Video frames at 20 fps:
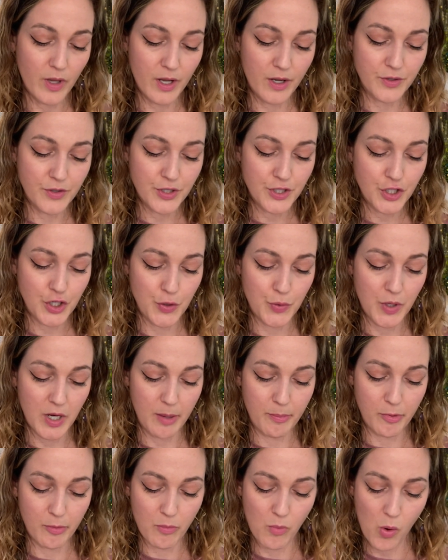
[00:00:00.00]
I'll just show you a
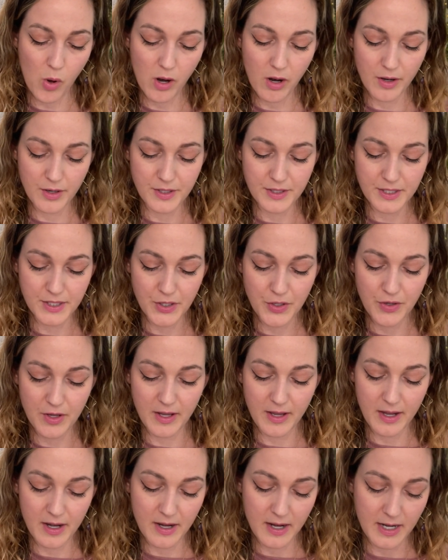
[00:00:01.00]
couple more just so you
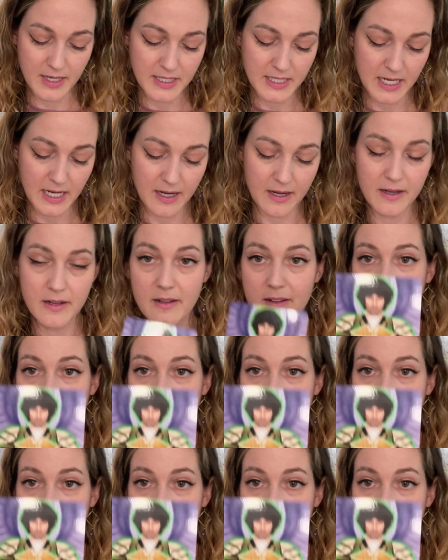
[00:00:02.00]
can get an idea.